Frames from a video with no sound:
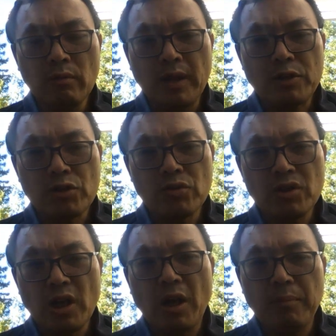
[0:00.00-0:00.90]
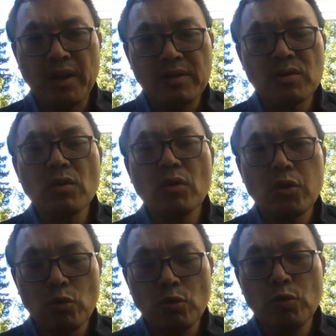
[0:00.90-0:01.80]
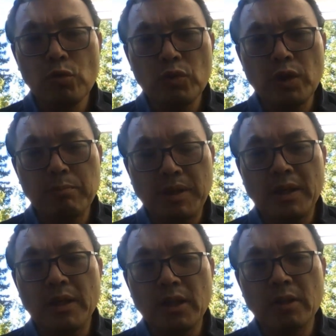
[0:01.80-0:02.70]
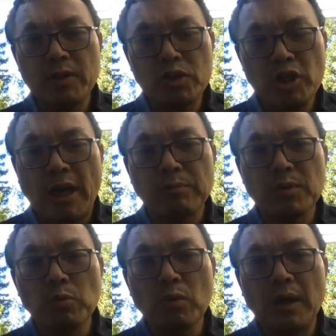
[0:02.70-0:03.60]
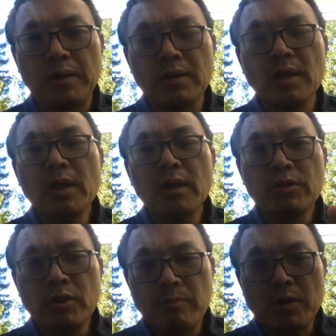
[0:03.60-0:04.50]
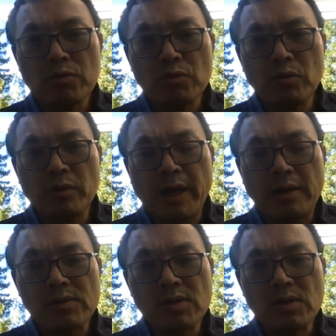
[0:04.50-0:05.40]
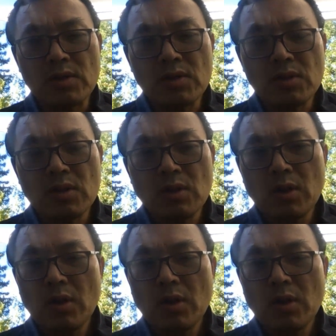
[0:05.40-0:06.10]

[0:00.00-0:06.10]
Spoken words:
lecture topics through the beginning of chapter 1, dimensional analysis,